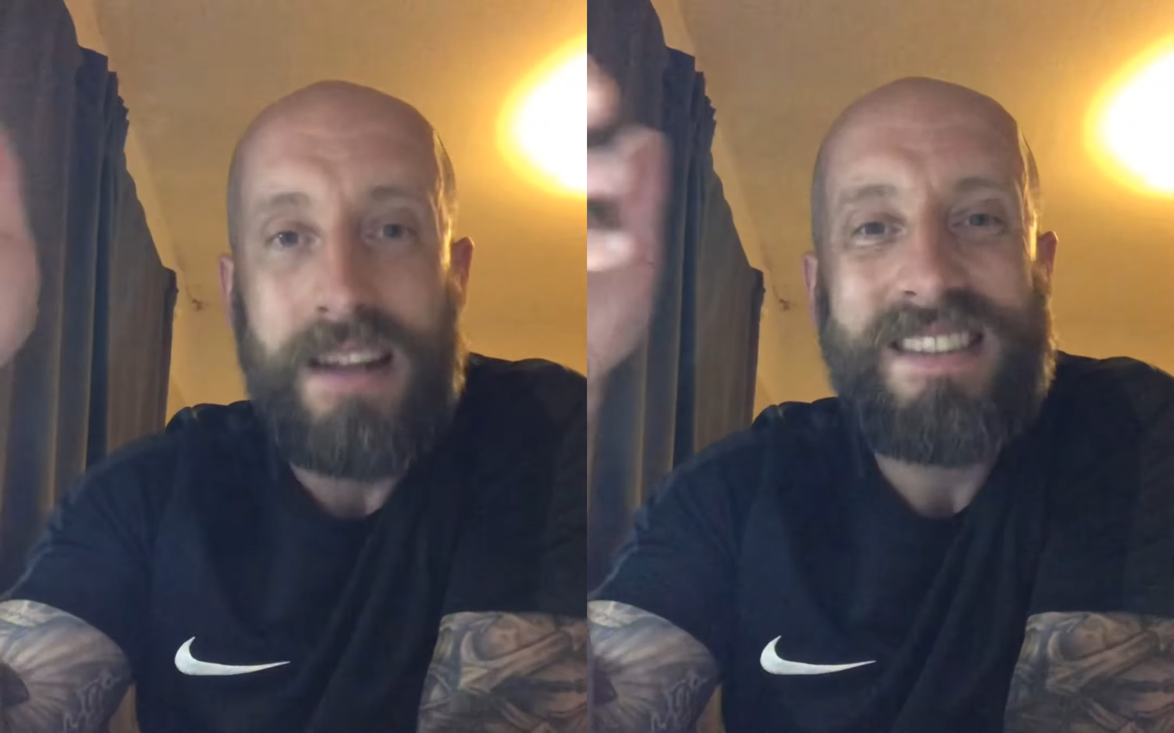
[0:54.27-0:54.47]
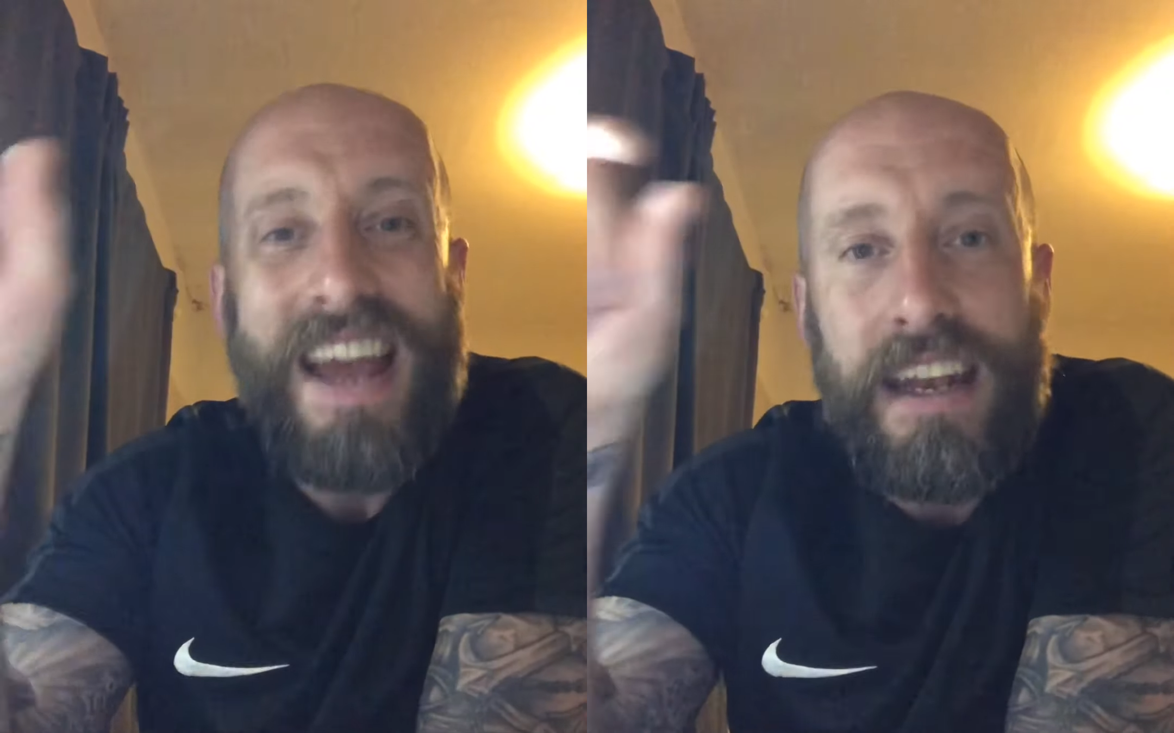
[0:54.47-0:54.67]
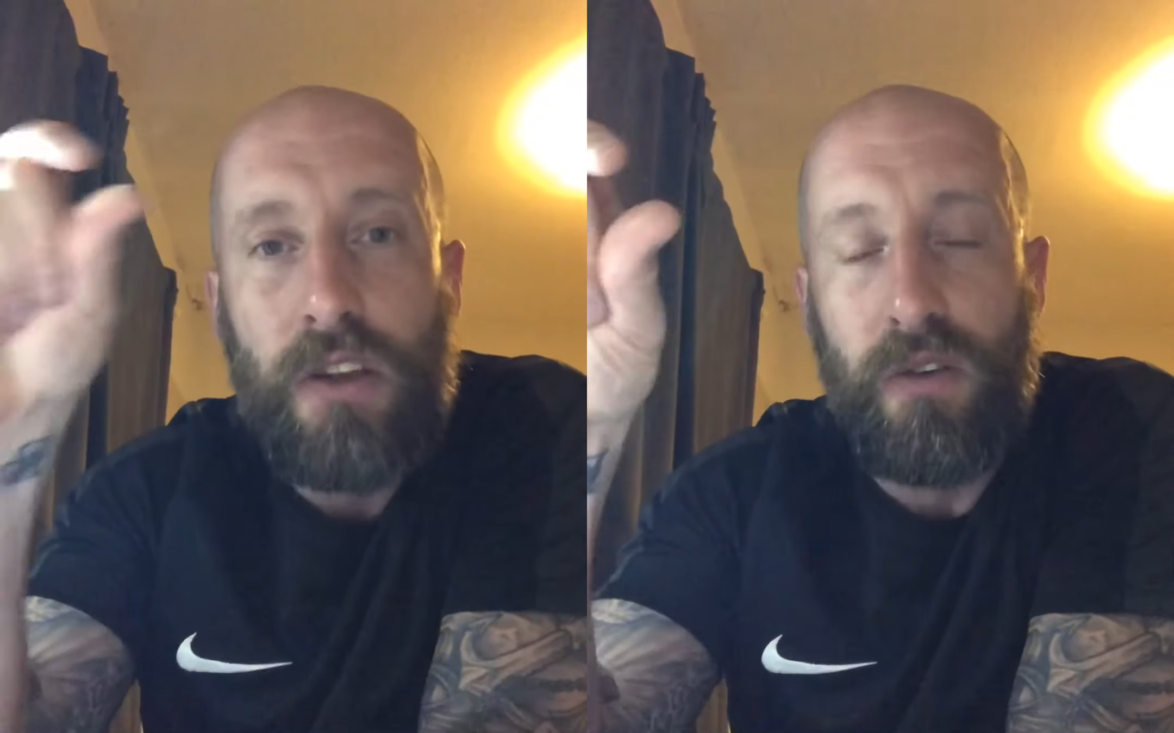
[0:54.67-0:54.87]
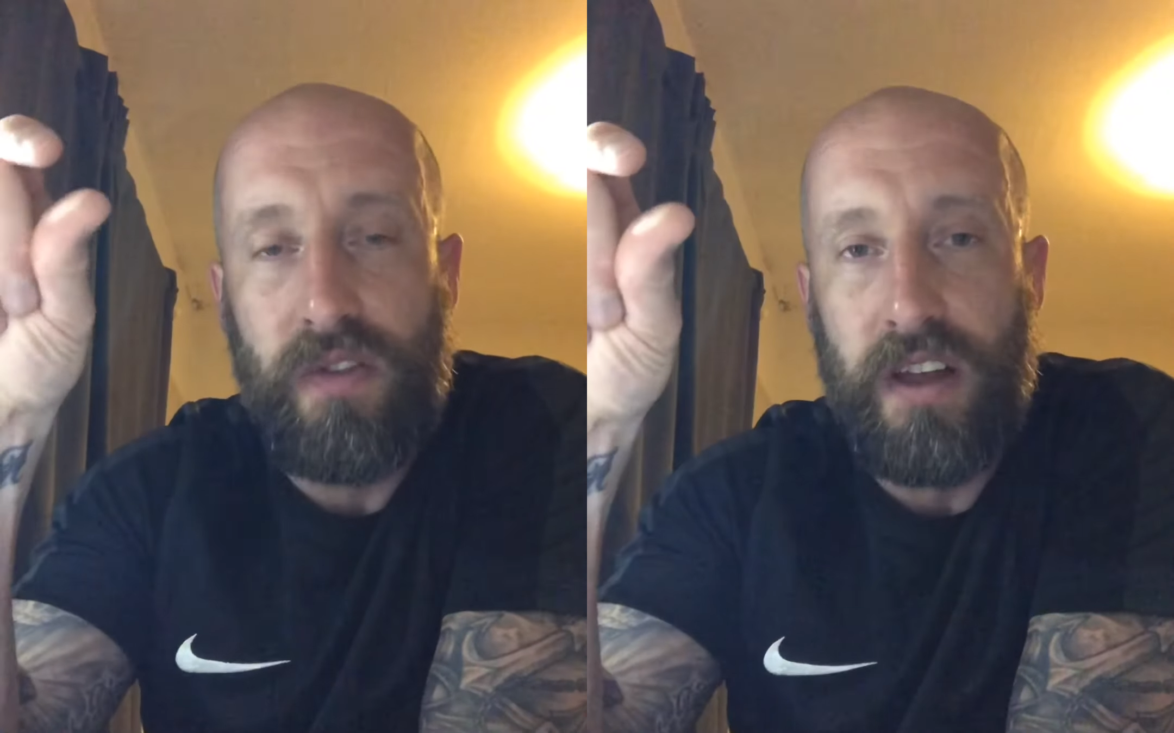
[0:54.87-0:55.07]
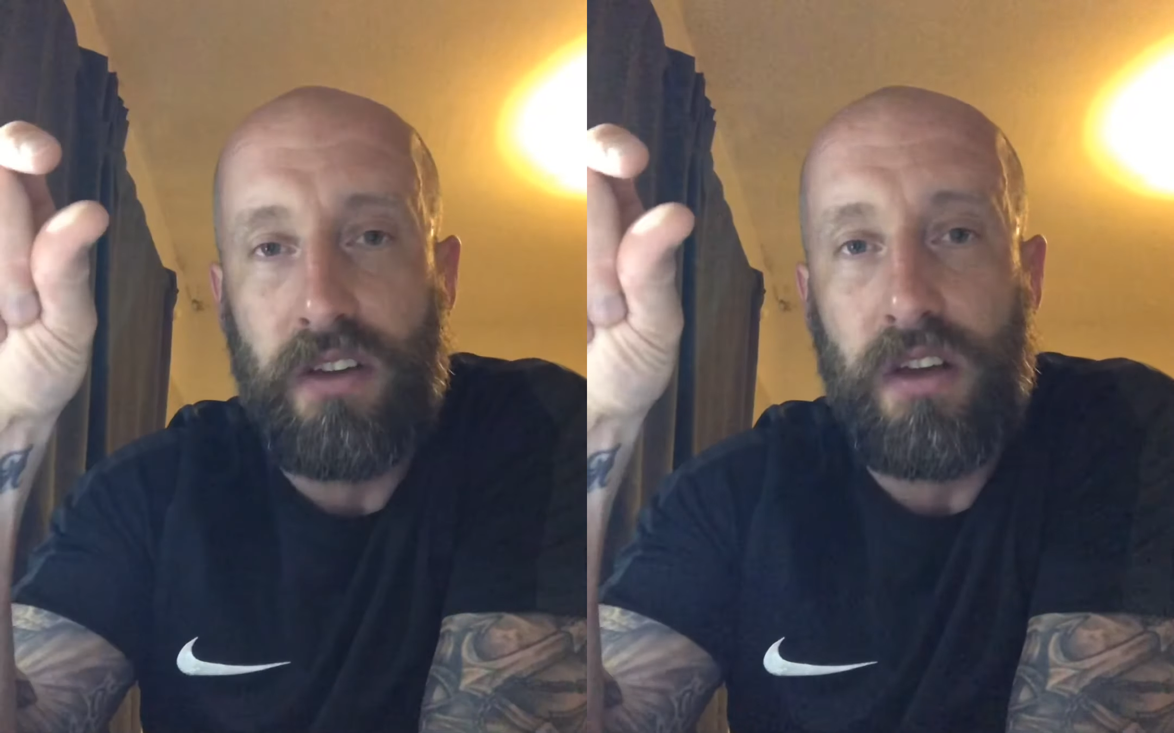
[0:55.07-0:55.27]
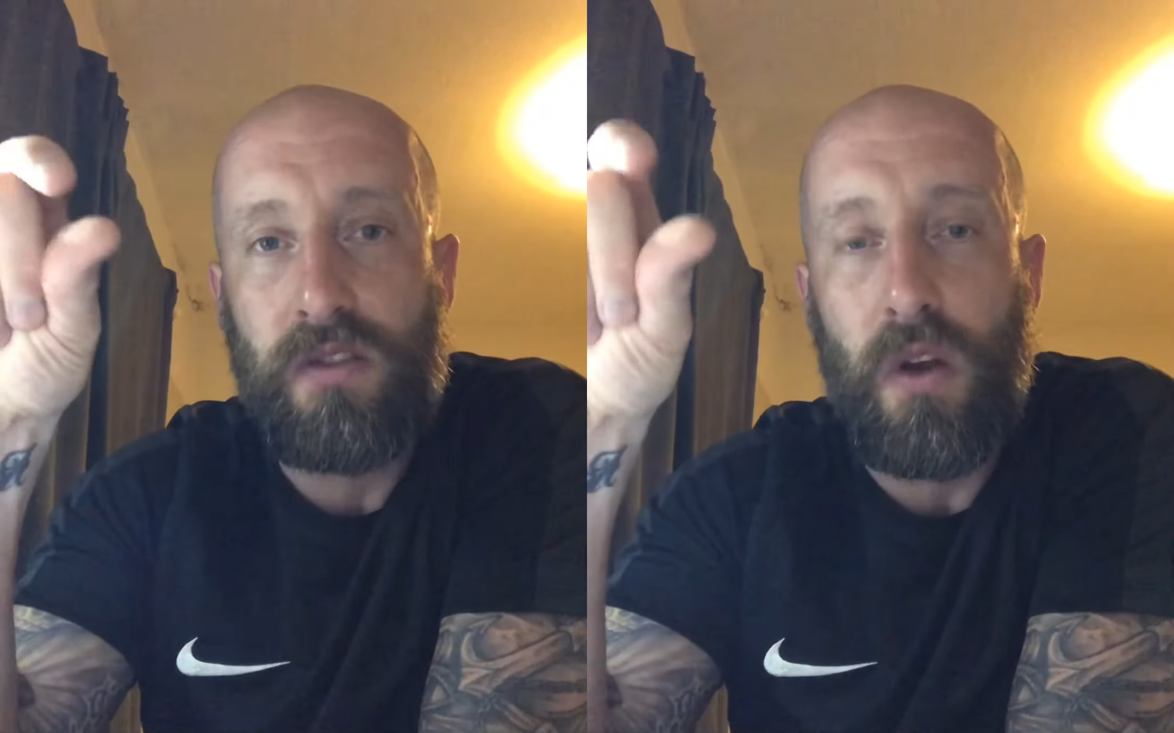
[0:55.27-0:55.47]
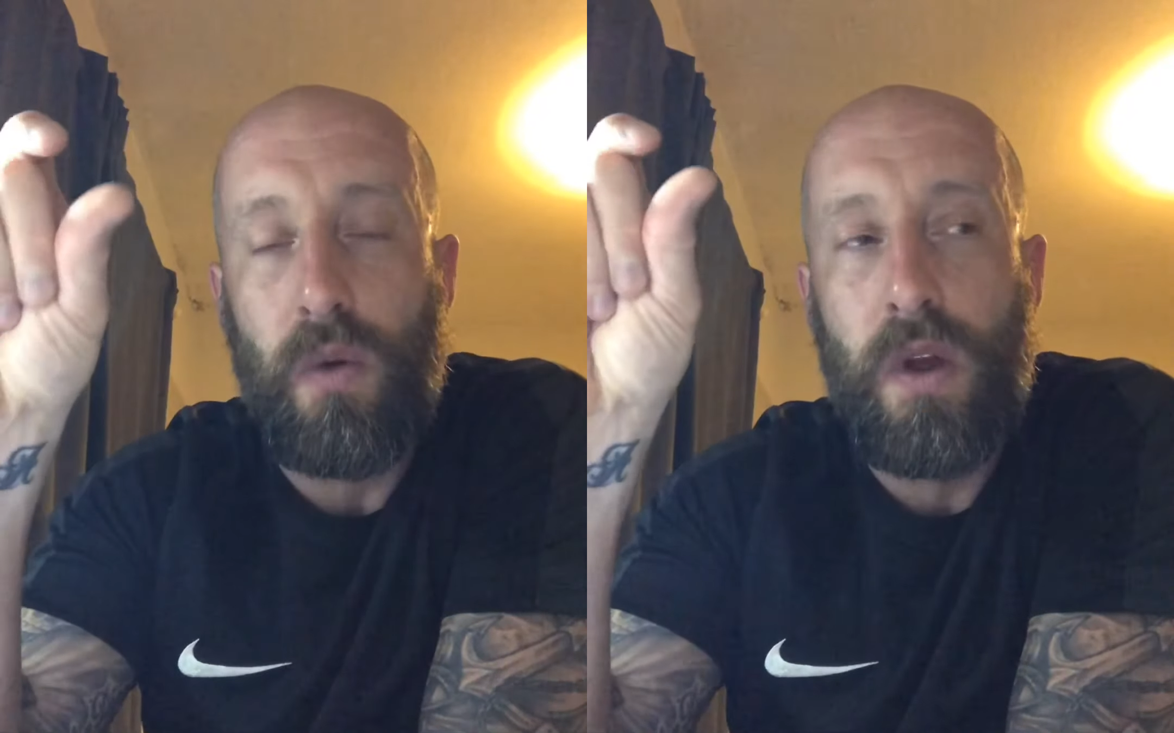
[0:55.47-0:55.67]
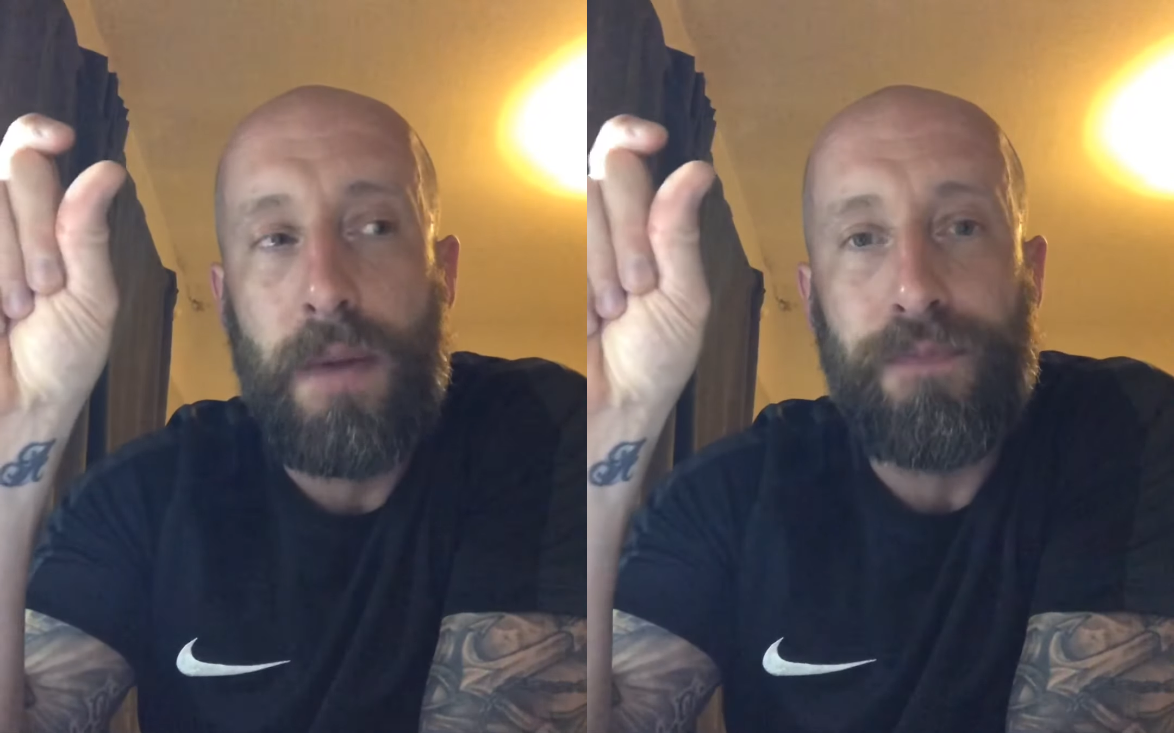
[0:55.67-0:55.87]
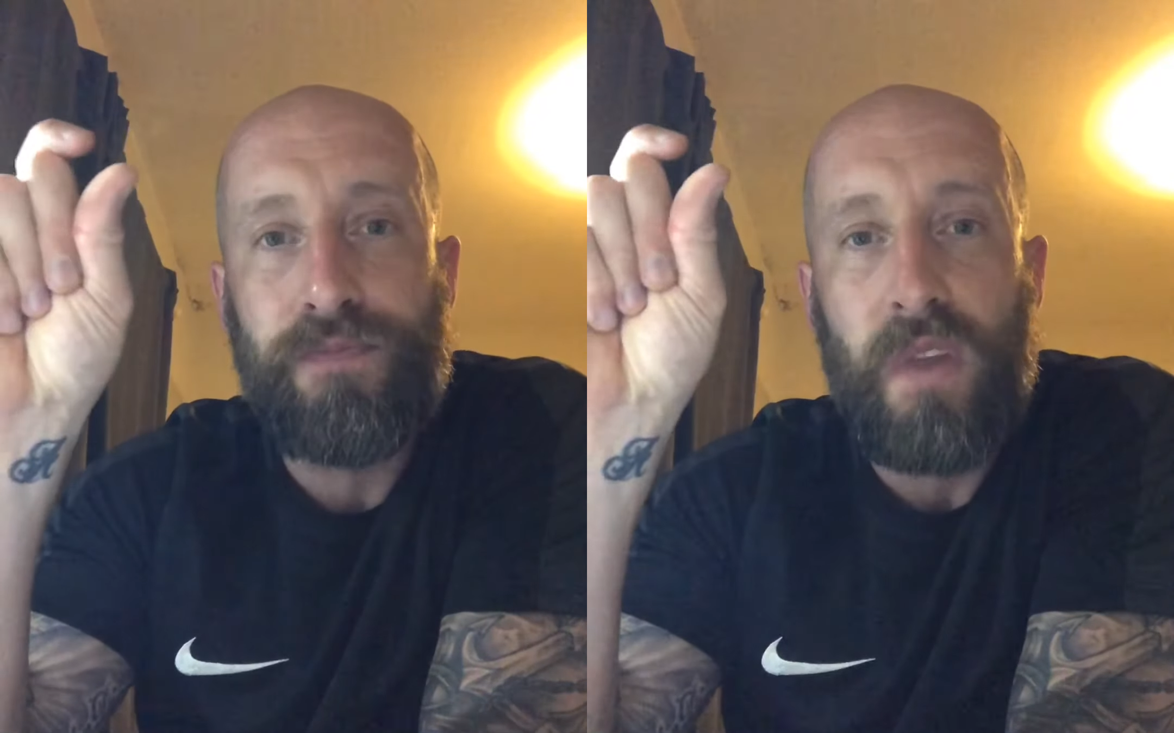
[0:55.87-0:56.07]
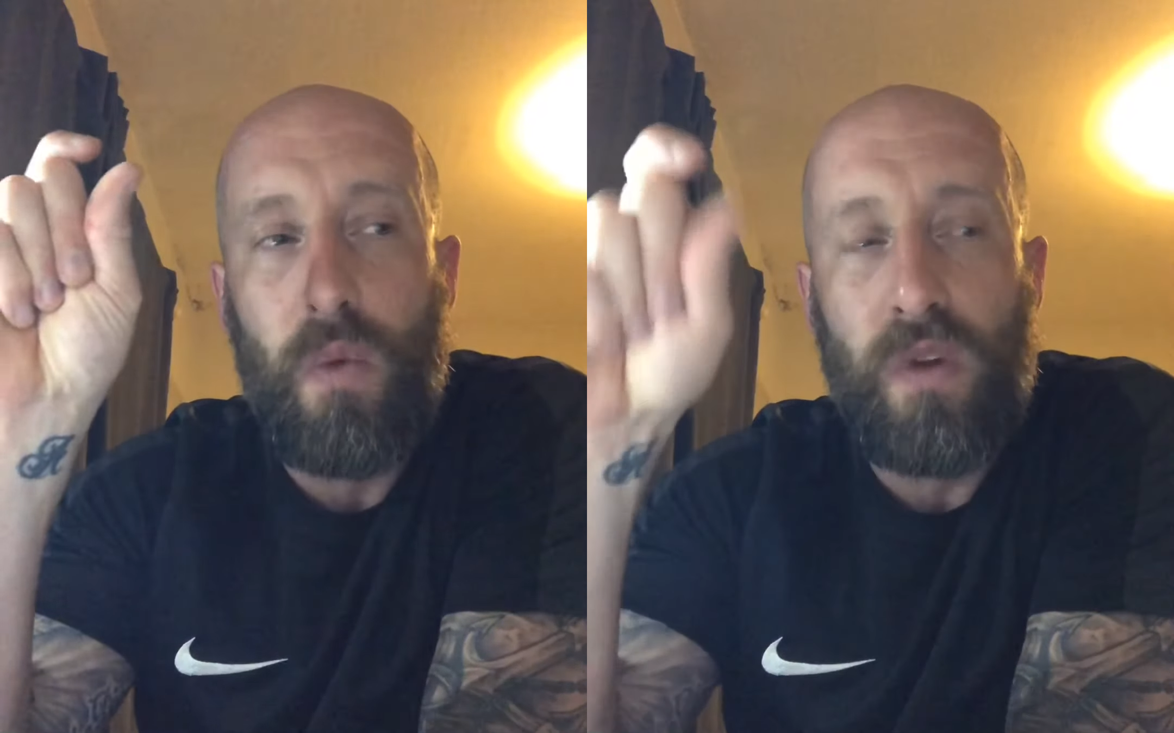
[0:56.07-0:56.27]
Technical failure. So
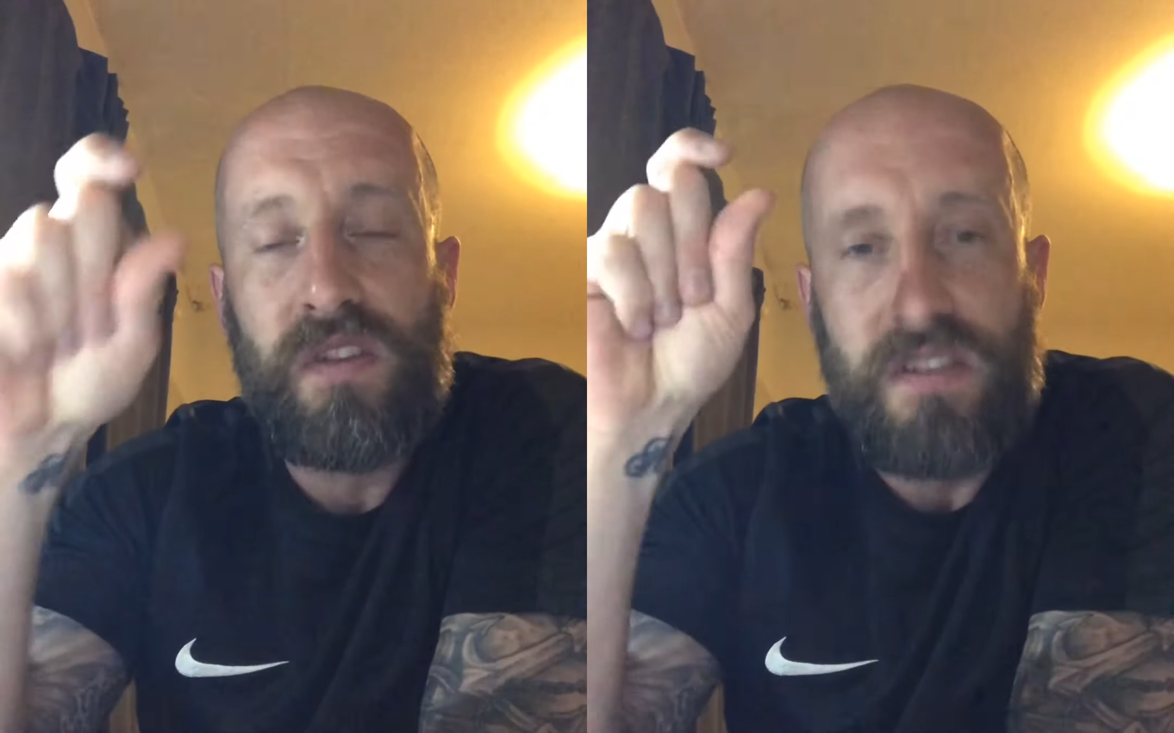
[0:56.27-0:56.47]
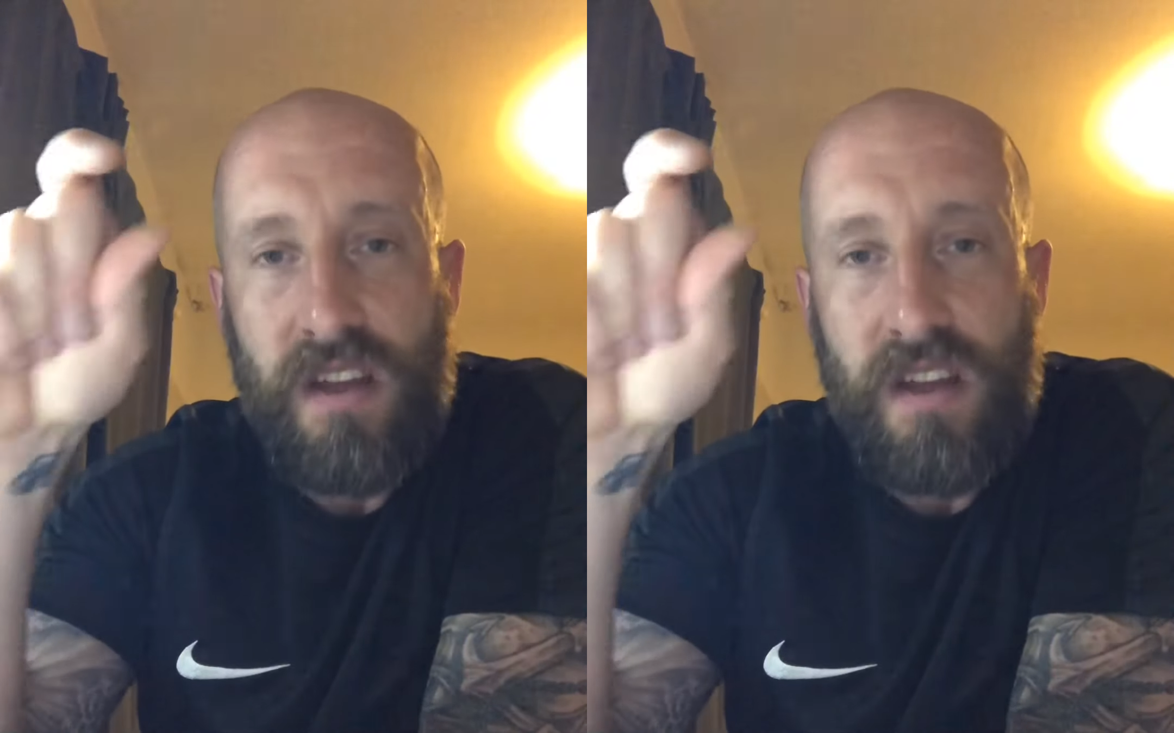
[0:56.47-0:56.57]
once it